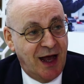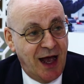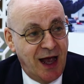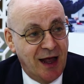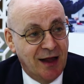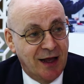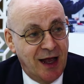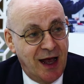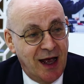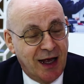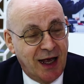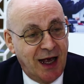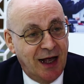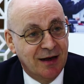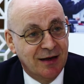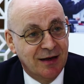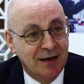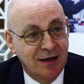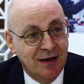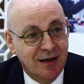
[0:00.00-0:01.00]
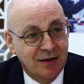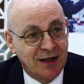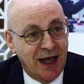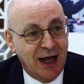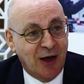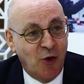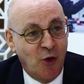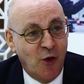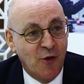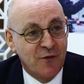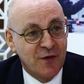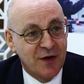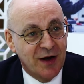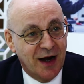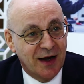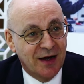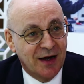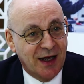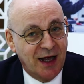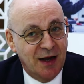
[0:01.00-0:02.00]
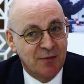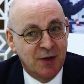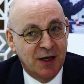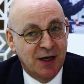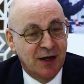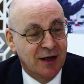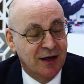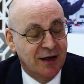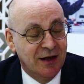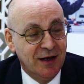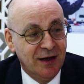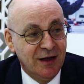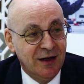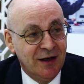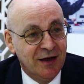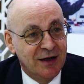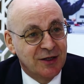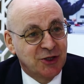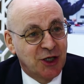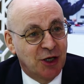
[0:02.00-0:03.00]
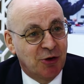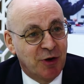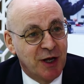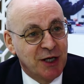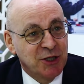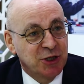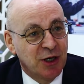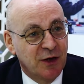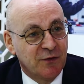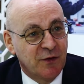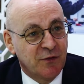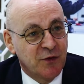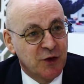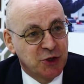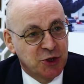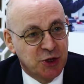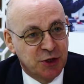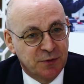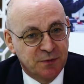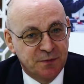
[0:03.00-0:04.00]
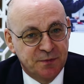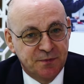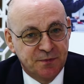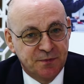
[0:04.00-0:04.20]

they can take over and can be the generation of the future.